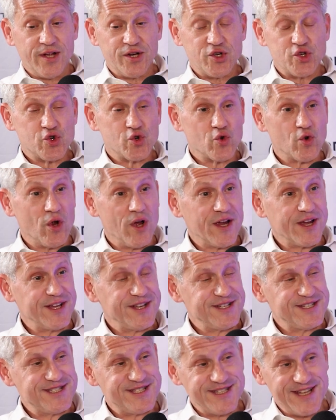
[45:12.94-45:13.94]
truck
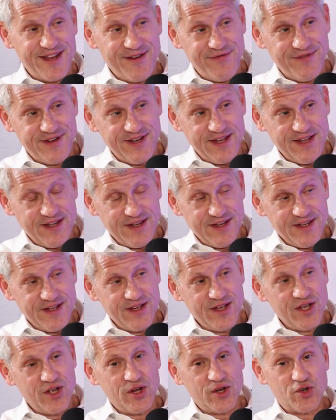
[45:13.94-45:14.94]
safety,
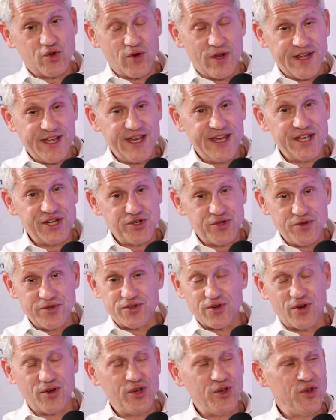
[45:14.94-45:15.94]
trucking
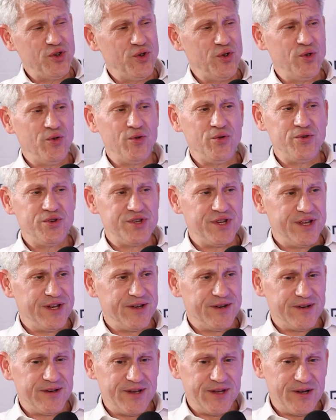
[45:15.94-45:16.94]
issues are huge
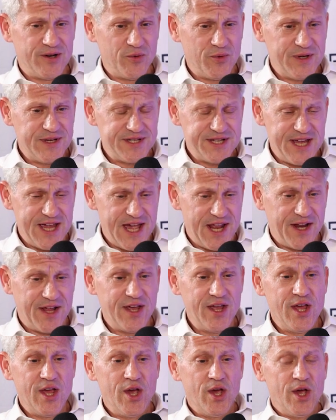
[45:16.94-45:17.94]
in Louisiana.
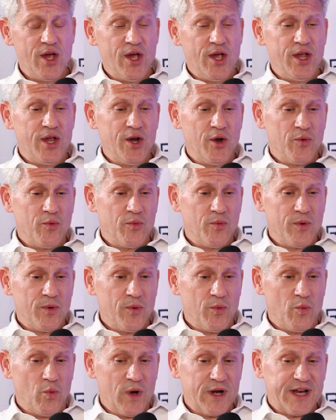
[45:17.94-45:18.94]

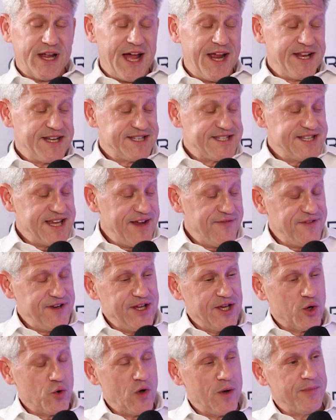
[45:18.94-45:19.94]
What kind of
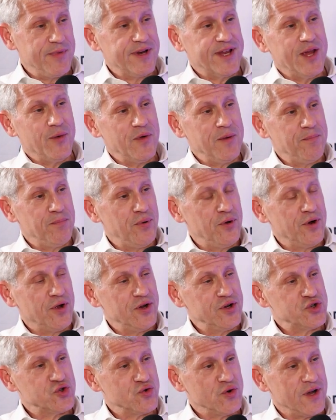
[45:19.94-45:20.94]
safety equipment can we put
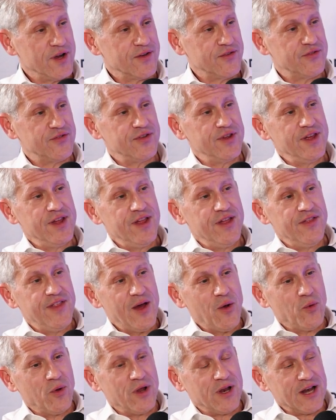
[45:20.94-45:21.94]
on trucks
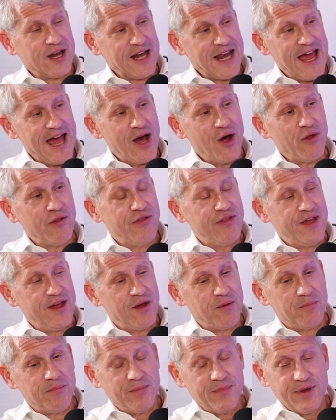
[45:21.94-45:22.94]
that will allow
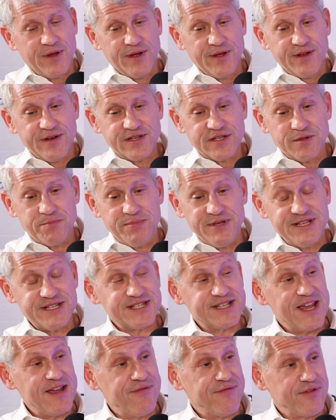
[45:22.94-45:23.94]
them to be
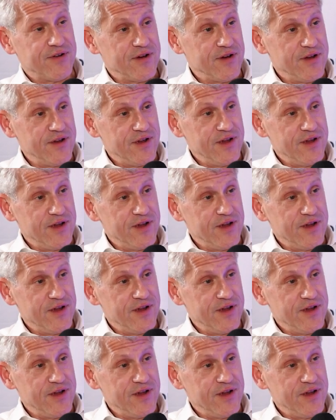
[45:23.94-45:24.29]
safer?